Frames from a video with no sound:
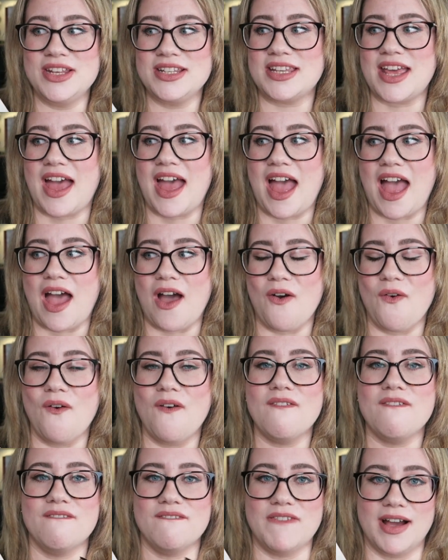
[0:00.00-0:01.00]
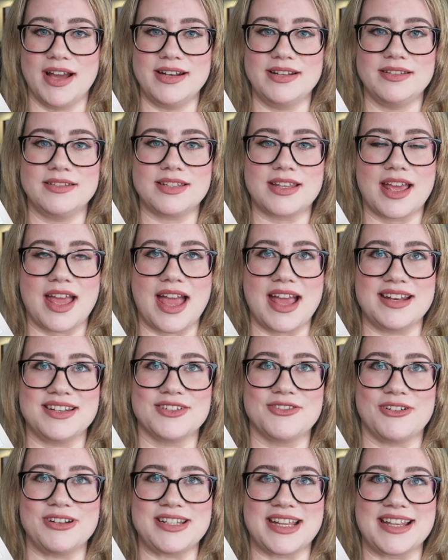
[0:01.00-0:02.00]
to how violent
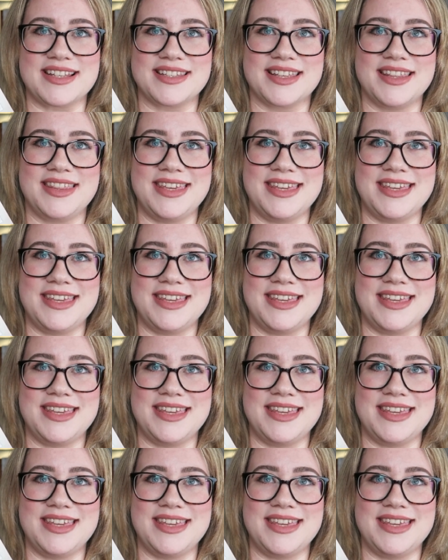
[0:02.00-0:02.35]
and grotesque